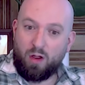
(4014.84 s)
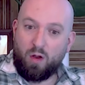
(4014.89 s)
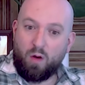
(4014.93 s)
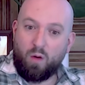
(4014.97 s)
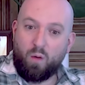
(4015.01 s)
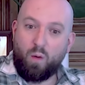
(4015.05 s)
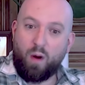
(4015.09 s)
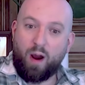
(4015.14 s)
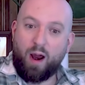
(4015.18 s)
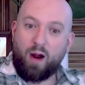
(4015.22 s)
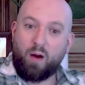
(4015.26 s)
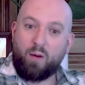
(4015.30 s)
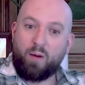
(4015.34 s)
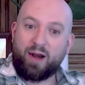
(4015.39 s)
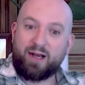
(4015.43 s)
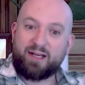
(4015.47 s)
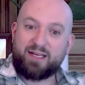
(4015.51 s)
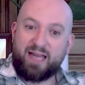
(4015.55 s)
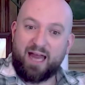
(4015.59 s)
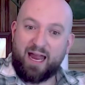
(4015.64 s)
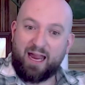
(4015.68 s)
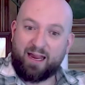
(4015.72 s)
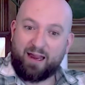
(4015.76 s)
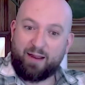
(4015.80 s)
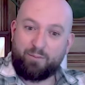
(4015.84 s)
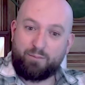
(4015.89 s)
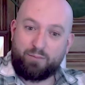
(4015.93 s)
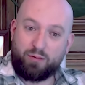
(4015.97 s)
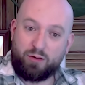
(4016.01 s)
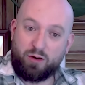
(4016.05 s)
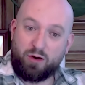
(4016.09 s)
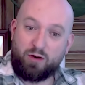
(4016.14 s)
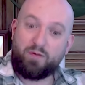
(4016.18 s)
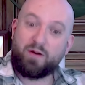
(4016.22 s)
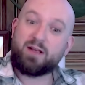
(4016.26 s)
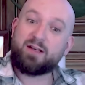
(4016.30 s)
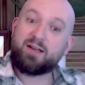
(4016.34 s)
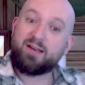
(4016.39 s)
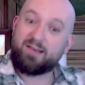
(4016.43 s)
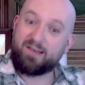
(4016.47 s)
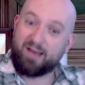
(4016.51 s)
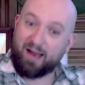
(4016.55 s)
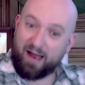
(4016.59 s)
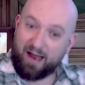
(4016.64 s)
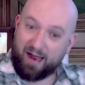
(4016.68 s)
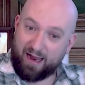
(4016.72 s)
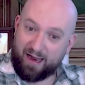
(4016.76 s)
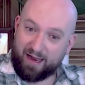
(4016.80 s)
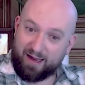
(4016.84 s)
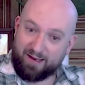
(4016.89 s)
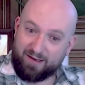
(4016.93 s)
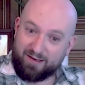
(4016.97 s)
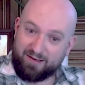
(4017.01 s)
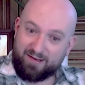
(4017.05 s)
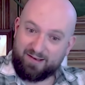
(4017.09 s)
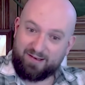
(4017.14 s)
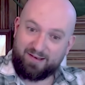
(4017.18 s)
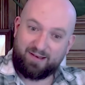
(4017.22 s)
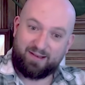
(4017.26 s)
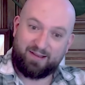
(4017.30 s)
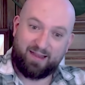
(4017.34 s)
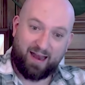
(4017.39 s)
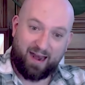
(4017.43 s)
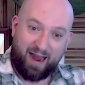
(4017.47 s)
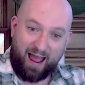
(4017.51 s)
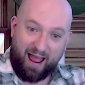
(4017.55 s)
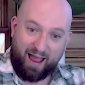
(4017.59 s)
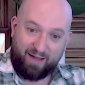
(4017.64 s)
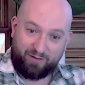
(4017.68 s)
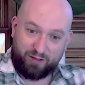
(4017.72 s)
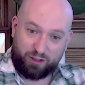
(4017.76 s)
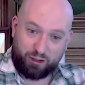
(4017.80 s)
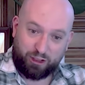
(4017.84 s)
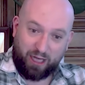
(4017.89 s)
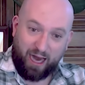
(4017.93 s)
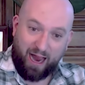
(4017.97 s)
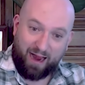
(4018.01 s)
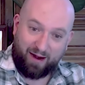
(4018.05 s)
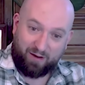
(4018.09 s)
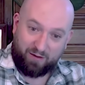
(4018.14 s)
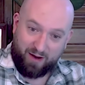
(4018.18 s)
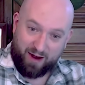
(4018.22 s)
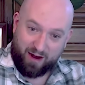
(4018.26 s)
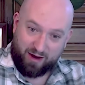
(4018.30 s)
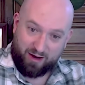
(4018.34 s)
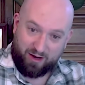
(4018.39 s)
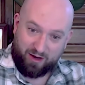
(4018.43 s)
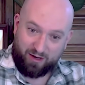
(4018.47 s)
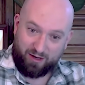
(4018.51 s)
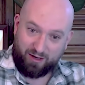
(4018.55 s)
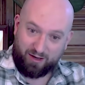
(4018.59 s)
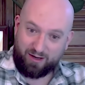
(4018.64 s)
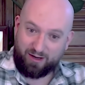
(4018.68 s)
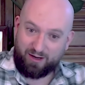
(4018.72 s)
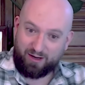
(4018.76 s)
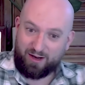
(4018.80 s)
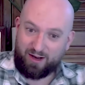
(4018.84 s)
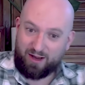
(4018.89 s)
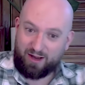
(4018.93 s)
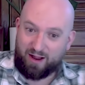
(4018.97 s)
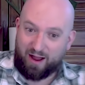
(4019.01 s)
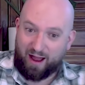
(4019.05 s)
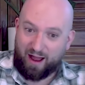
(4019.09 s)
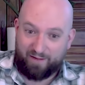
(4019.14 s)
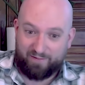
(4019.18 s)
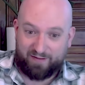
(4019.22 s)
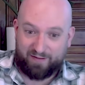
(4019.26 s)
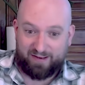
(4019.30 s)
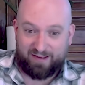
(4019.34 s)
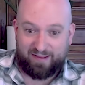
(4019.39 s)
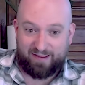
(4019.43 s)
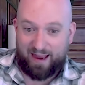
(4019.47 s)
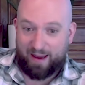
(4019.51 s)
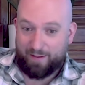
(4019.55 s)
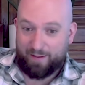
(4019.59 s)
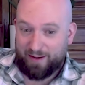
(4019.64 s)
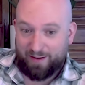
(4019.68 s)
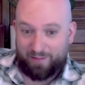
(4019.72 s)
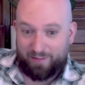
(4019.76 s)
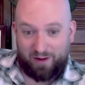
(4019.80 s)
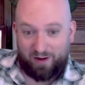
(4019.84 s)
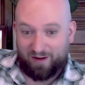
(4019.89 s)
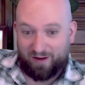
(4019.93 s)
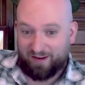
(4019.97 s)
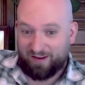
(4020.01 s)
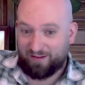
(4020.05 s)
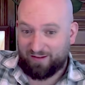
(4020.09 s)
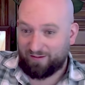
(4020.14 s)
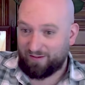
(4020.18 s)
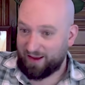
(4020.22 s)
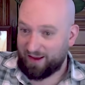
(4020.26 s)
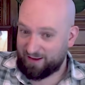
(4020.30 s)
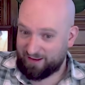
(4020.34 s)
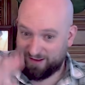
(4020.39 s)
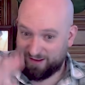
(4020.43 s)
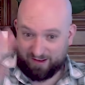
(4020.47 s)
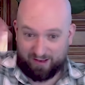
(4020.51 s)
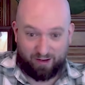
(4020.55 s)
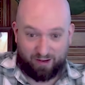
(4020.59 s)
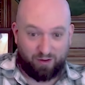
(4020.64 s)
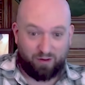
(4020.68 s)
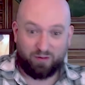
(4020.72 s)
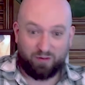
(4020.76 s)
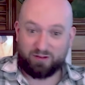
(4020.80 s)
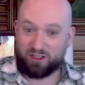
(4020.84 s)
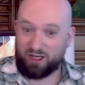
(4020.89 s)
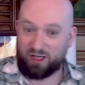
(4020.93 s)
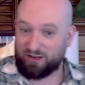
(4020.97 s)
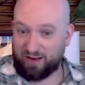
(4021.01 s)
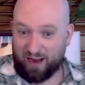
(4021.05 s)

where we're taking proven designs that have a track record. Obviously, ABWRs is still just